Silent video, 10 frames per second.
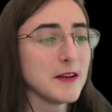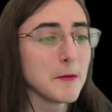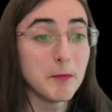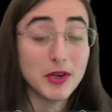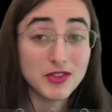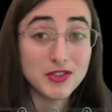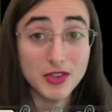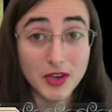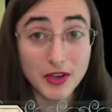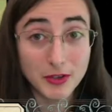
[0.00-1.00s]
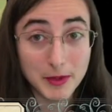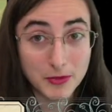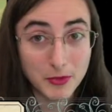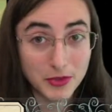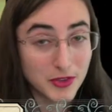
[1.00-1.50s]
But you
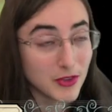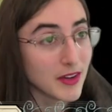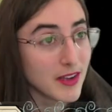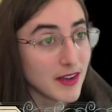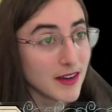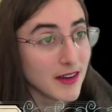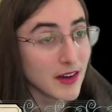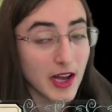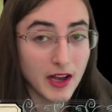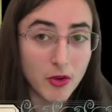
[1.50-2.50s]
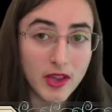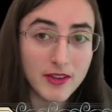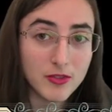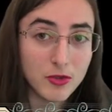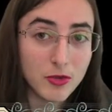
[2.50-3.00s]
might wonder, how can
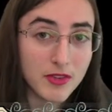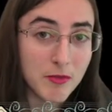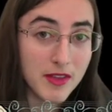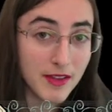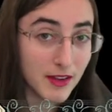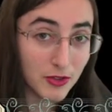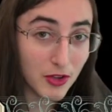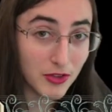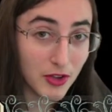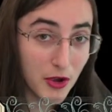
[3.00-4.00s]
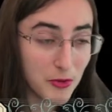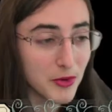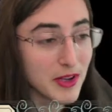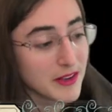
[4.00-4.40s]
I draw something I do not know?